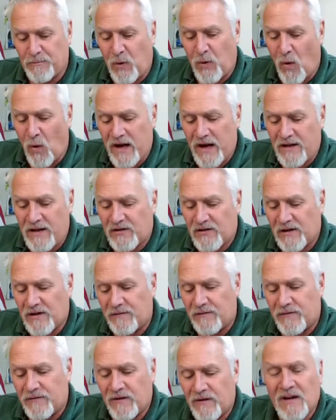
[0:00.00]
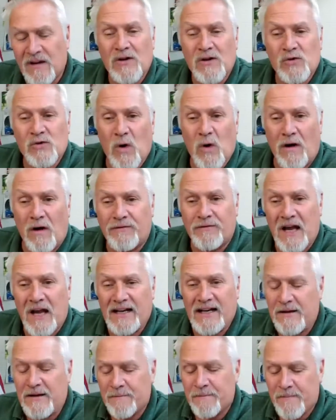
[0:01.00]
points of
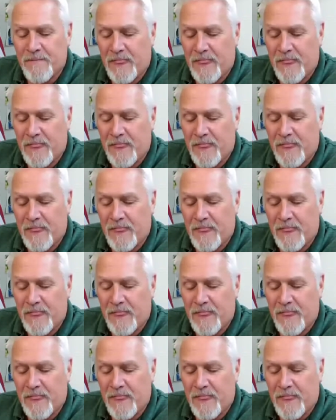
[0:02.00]
1290,